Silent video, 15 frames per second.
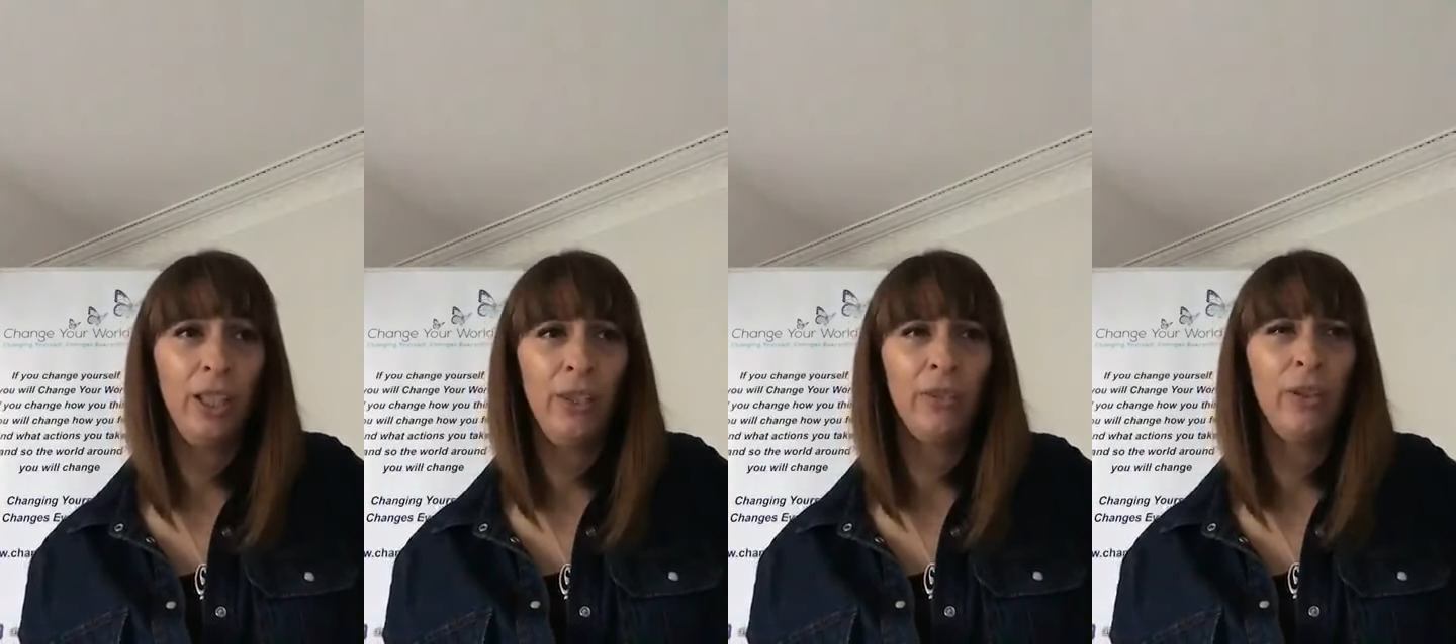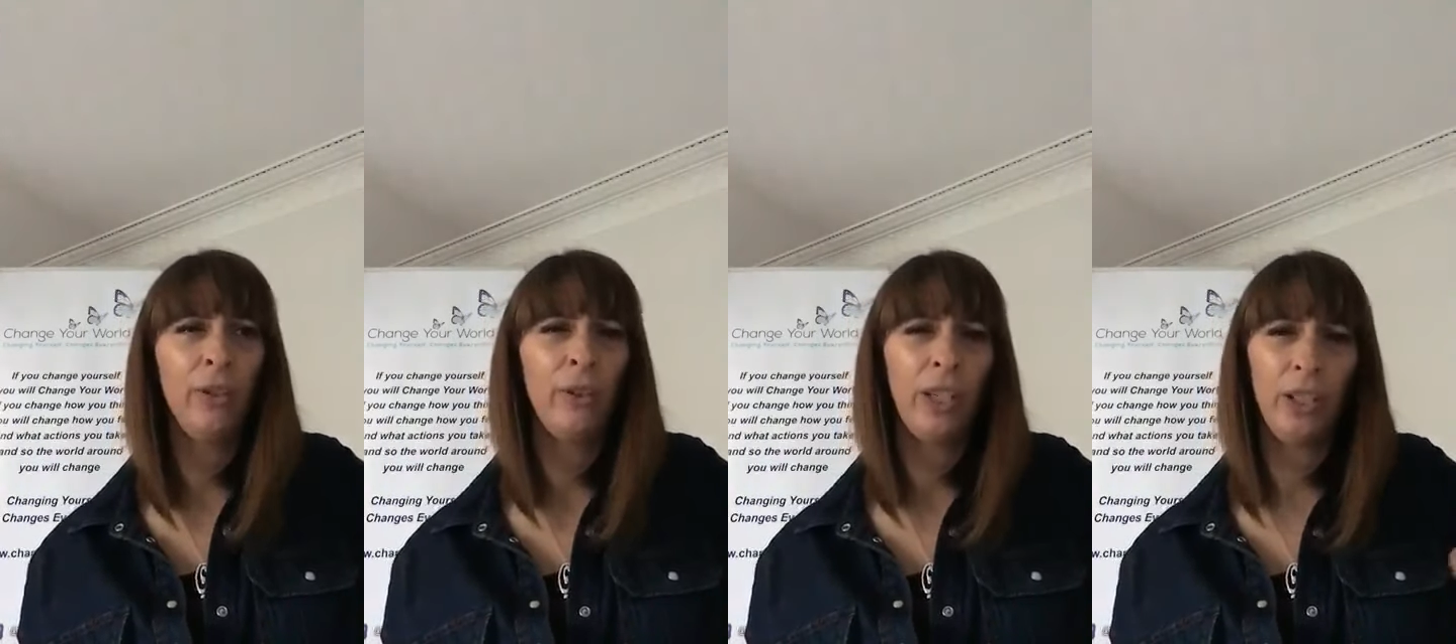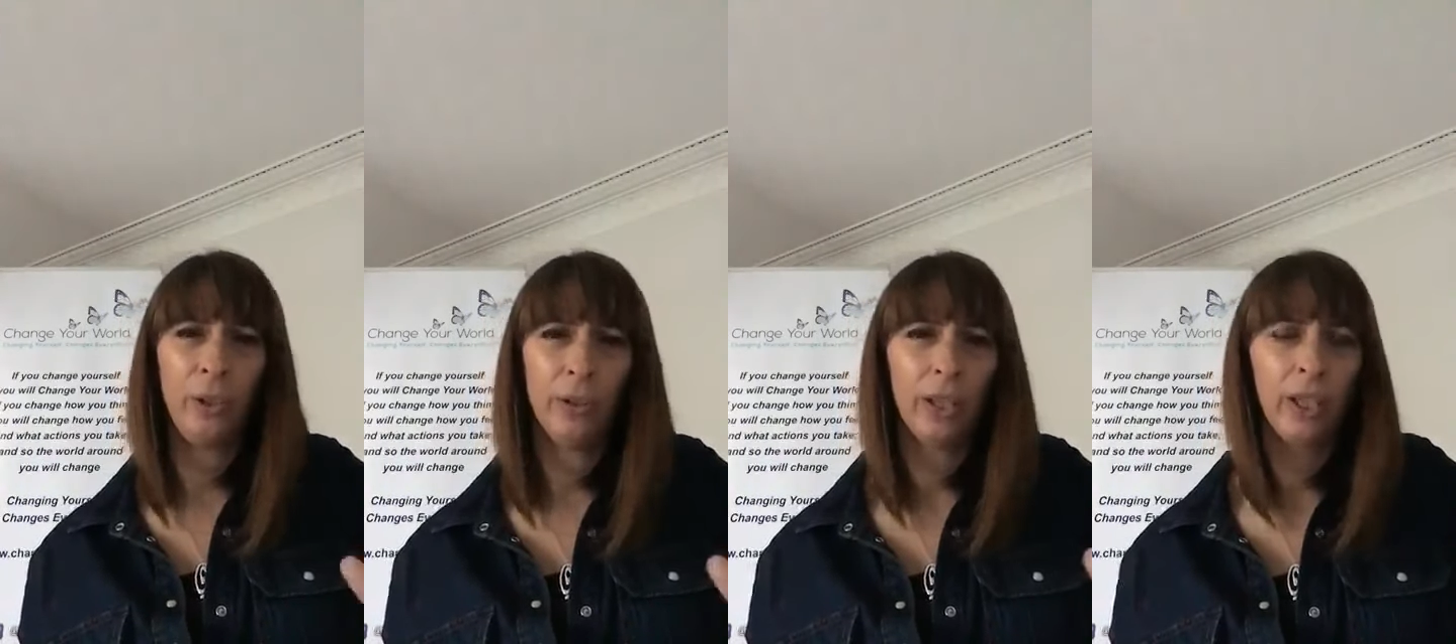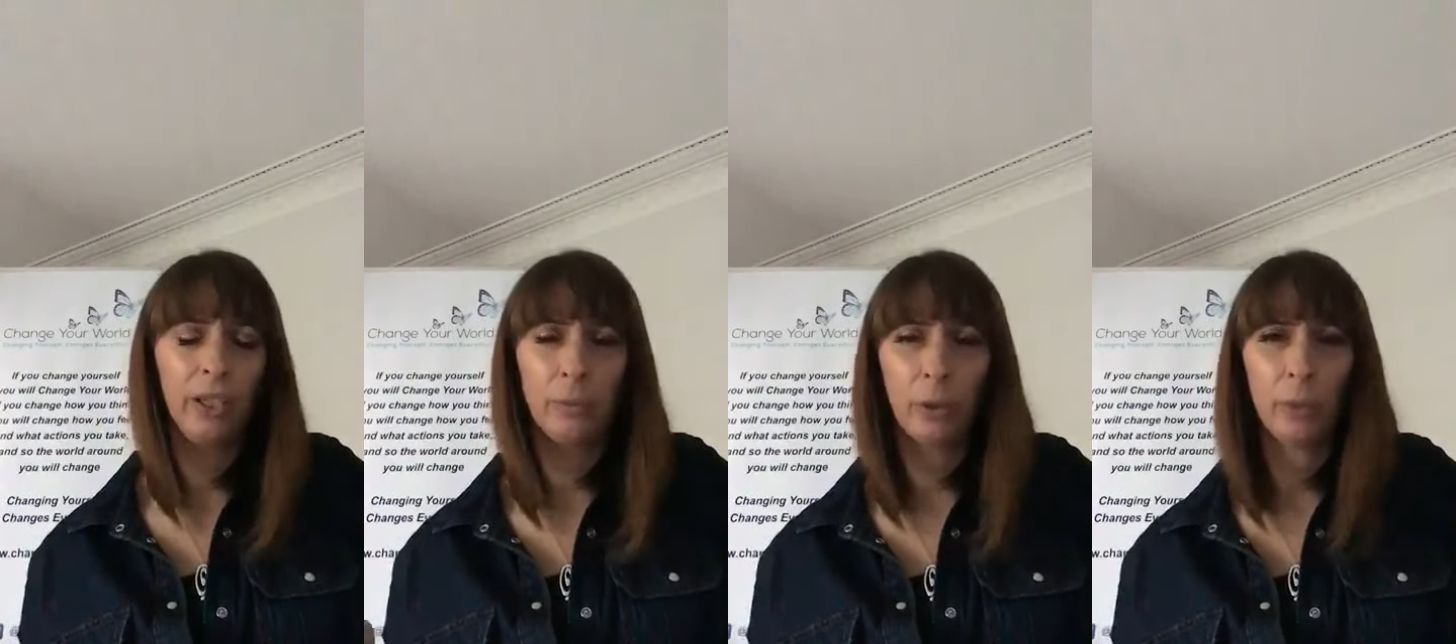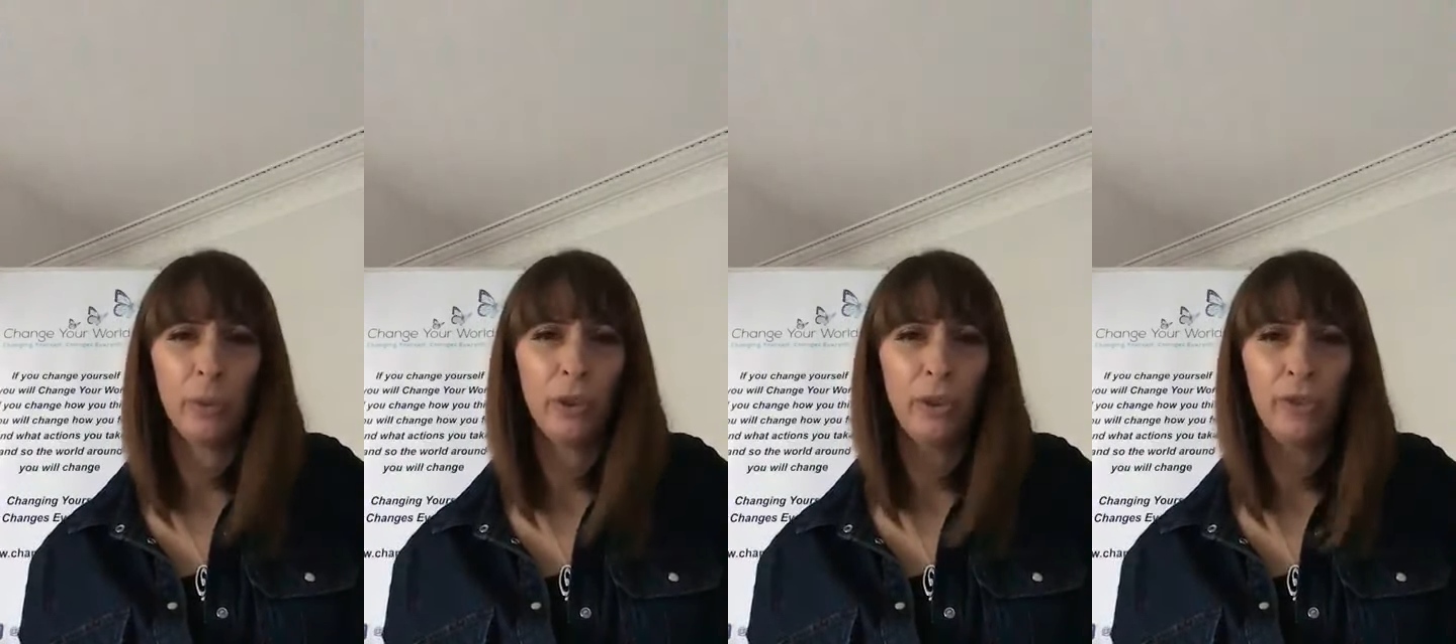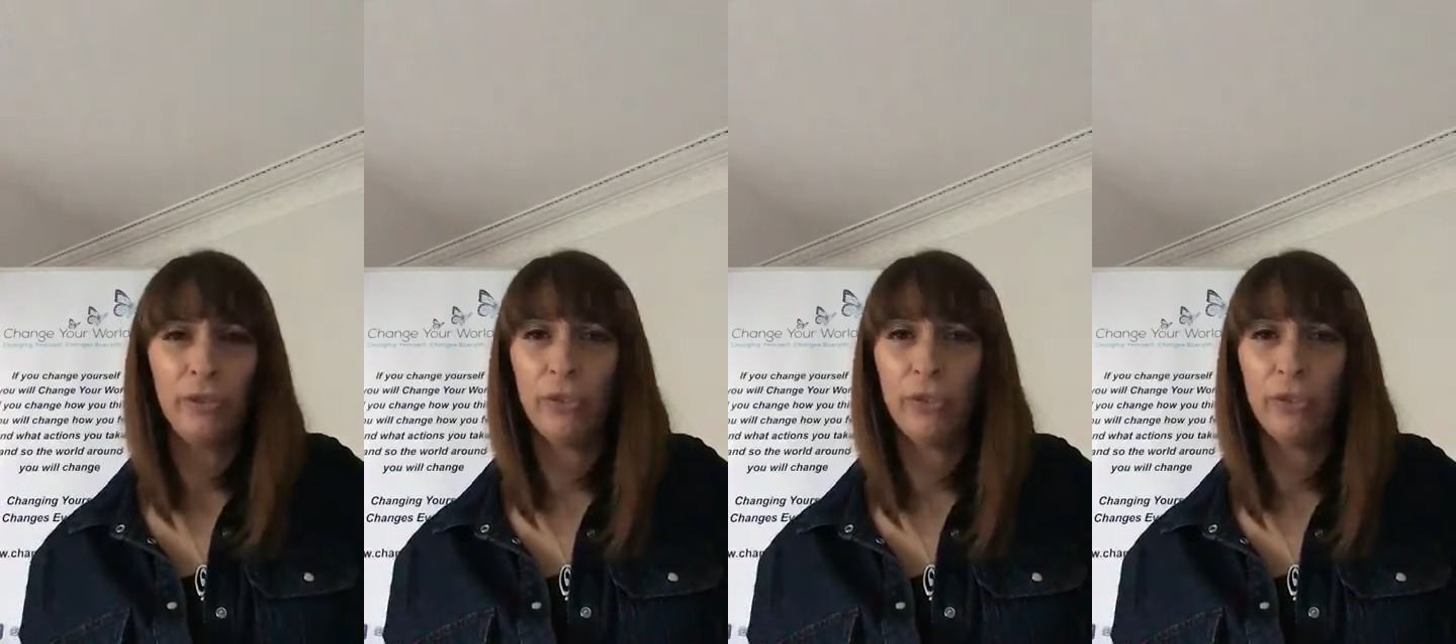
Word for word: even though I knew I could probably do